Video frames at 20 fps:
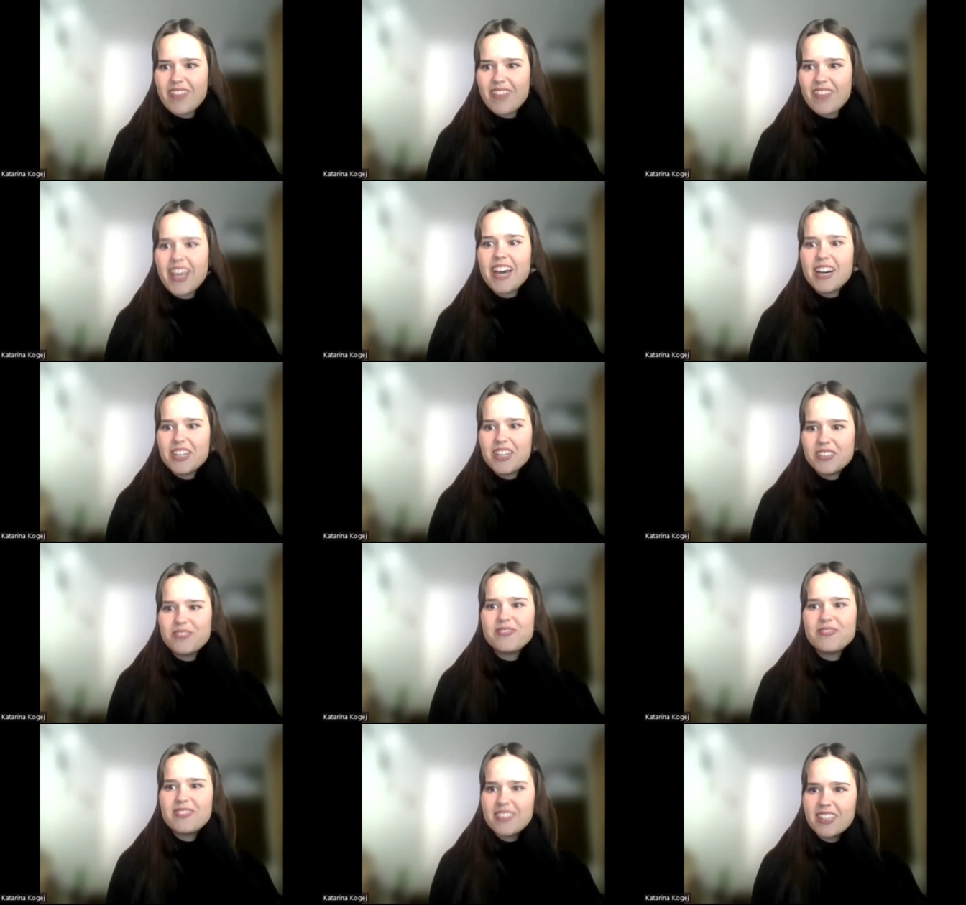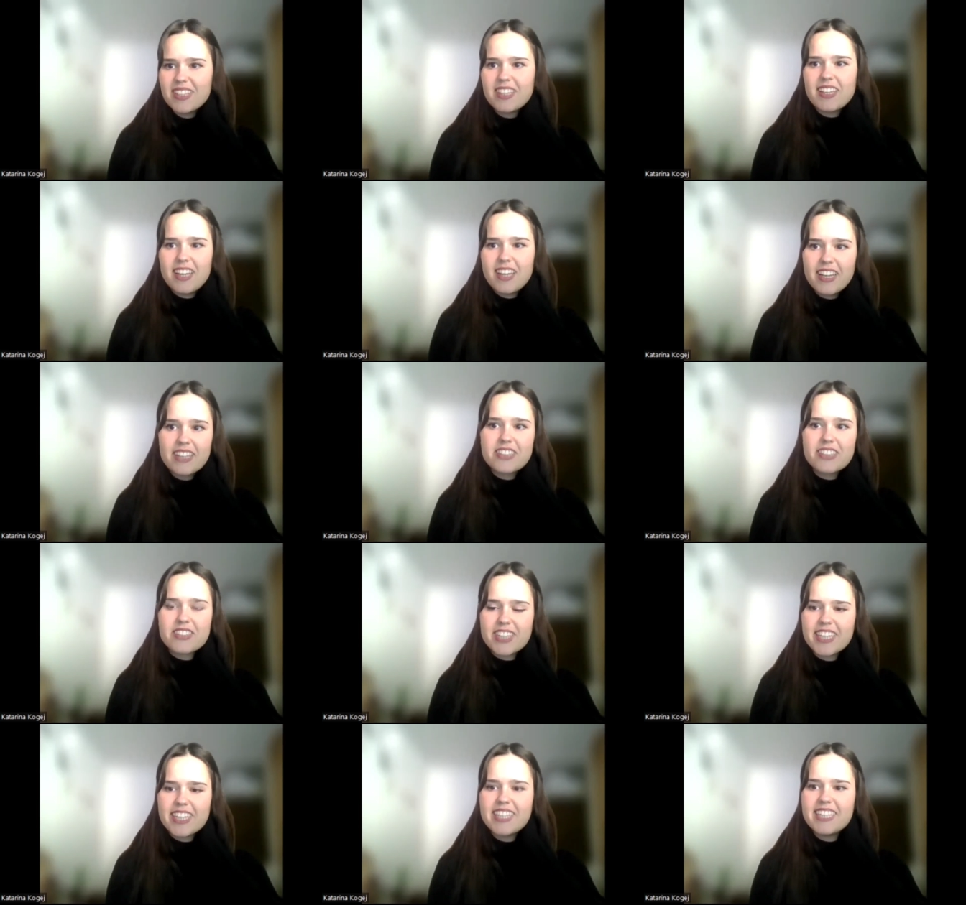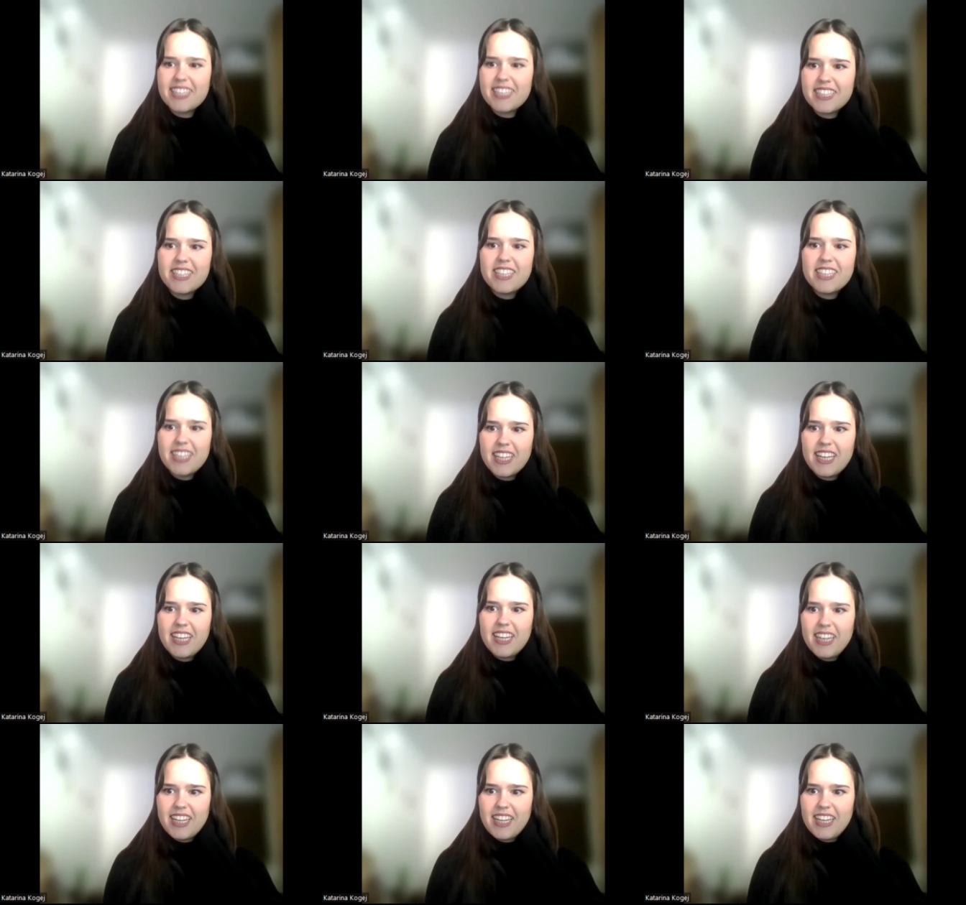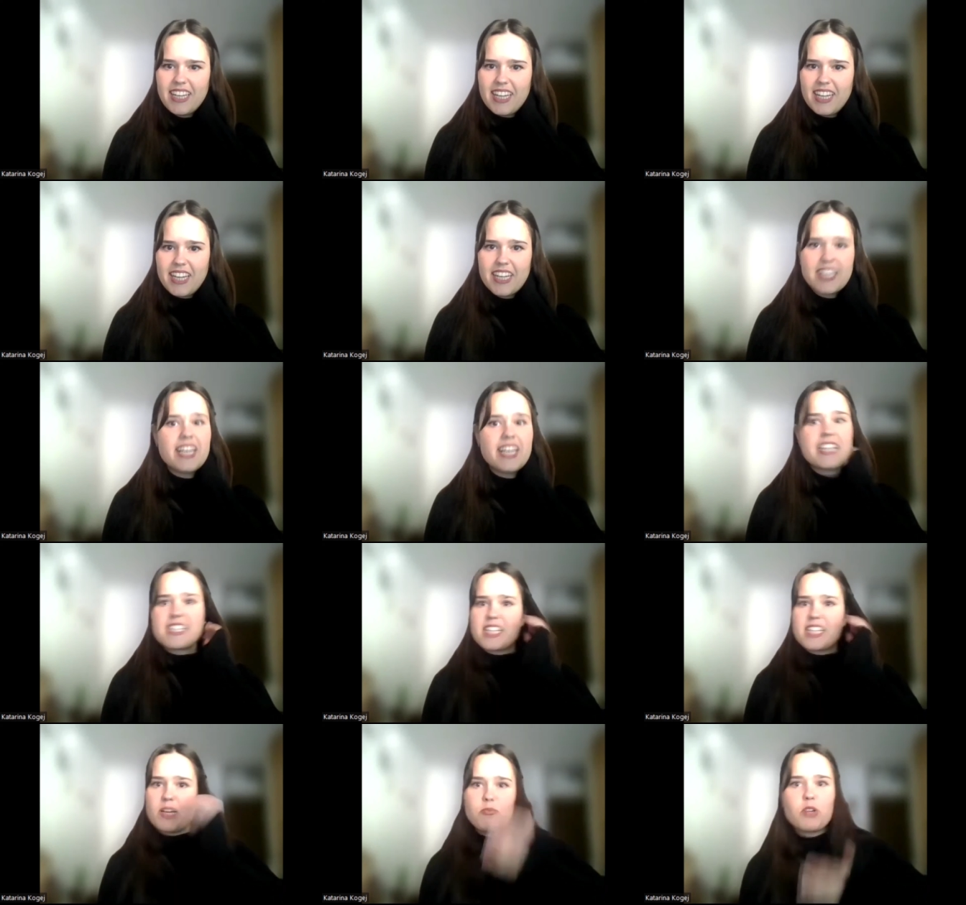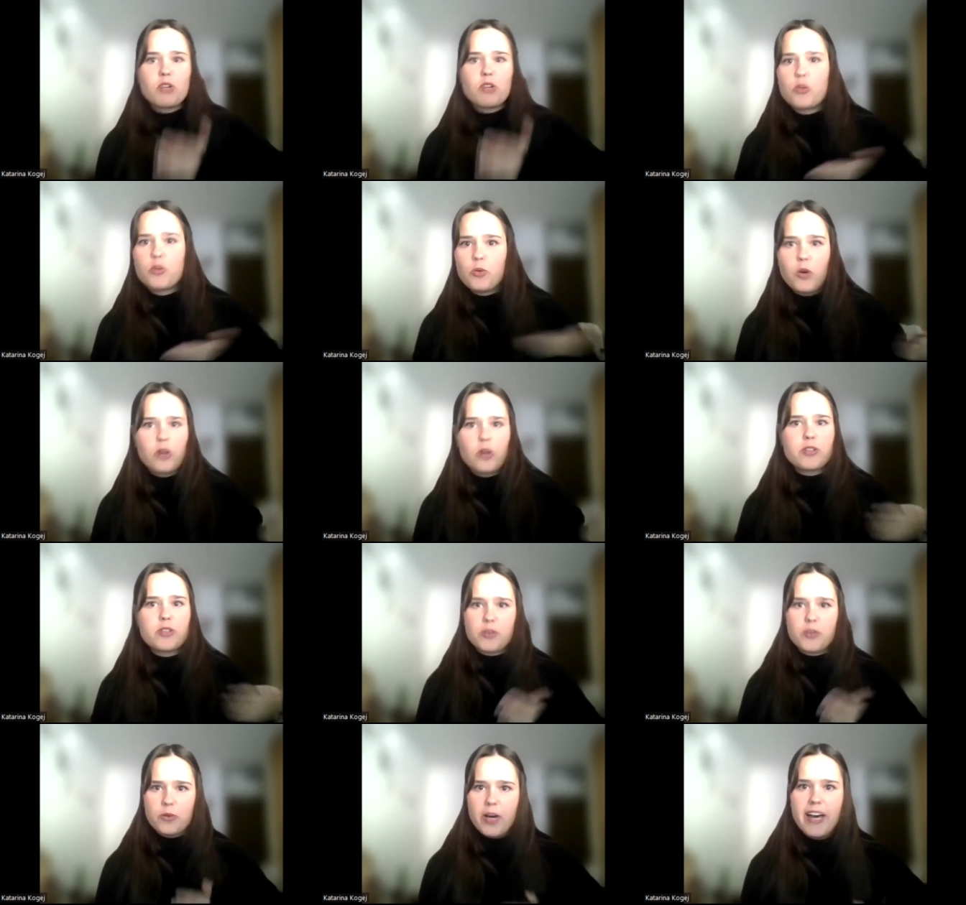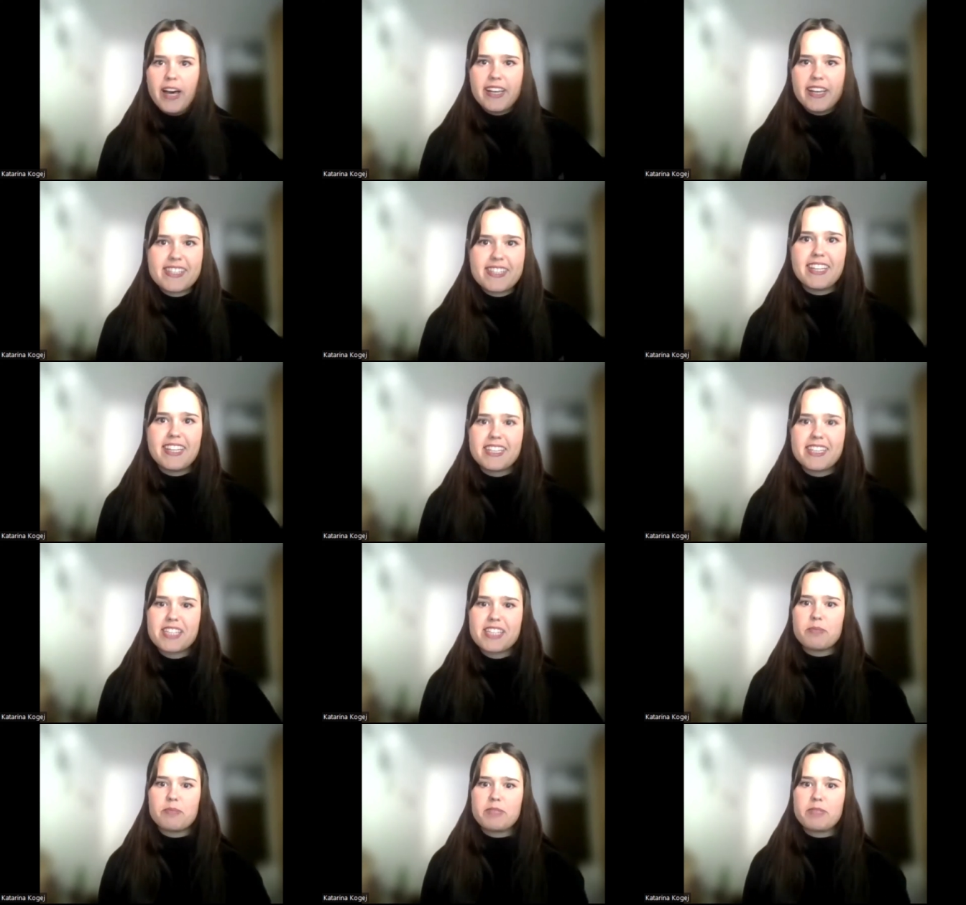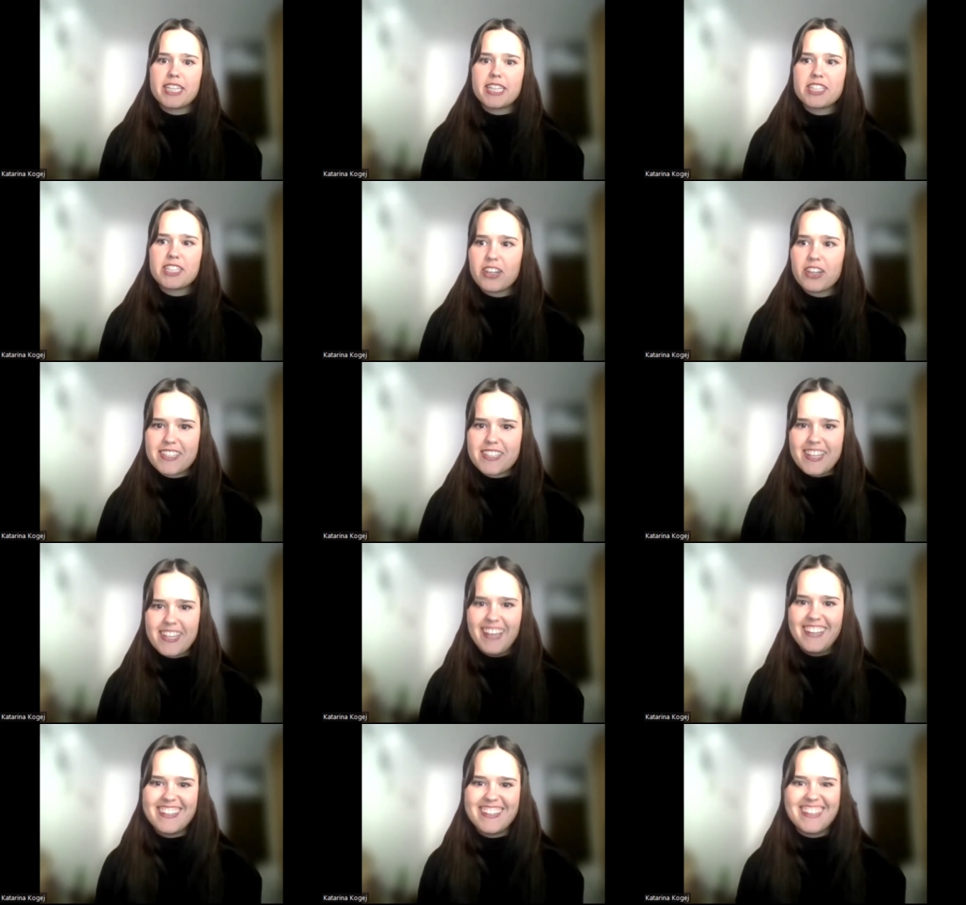Yeah, I agree. As someone who also has seen some TikToks.